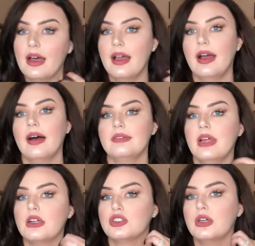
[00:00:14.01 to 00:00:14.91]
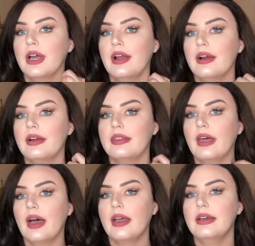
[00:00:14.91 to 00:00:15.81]
I have natural hair
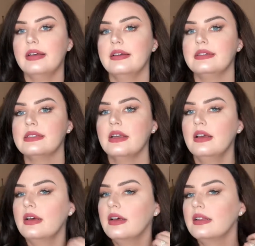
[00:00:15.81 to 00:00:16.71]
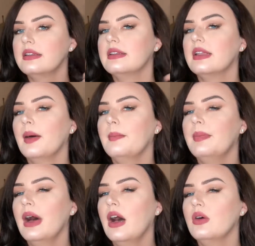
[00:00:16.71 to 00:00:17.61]
that is
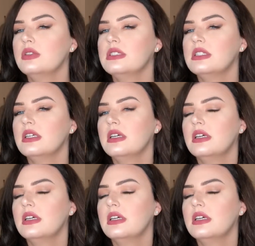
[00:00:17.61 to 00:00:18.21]
about